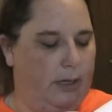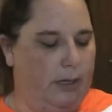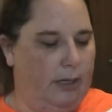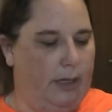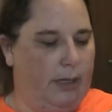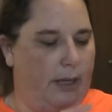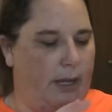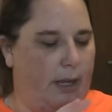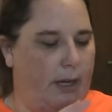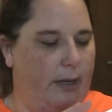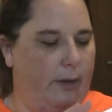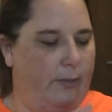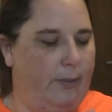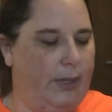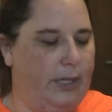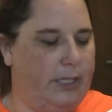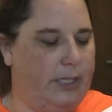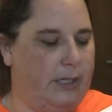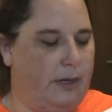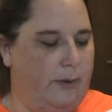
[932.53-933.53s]
kind of
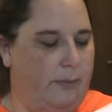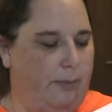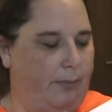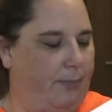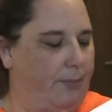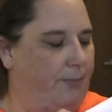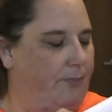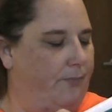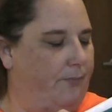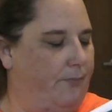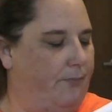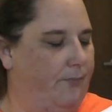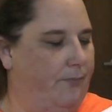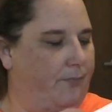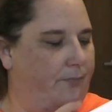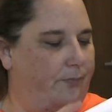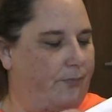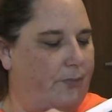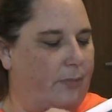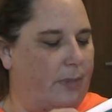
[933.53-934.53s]
picked up.
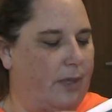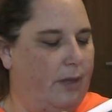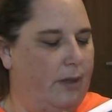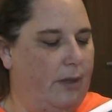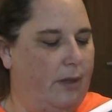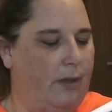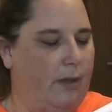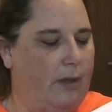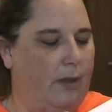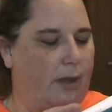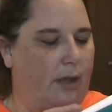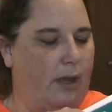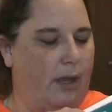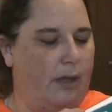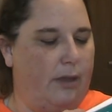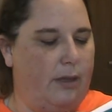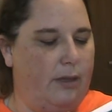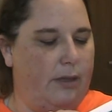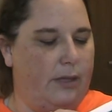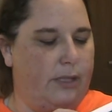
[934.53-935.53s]

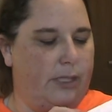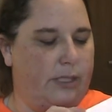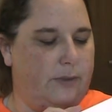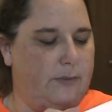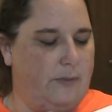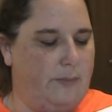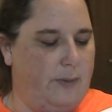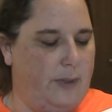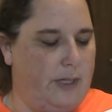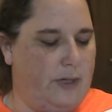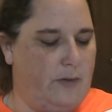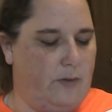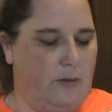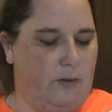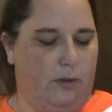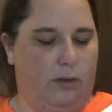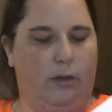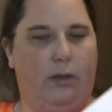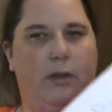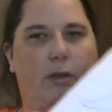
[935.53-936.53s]
I thought this would be
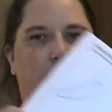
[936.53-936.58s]
cool